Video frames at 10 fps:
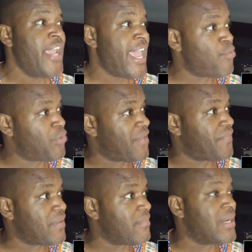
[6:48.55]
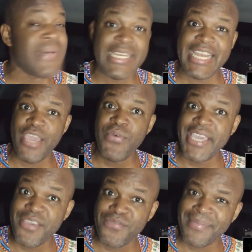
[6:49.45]
and he would give them more money than he would
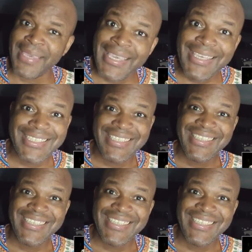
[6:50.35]
give me.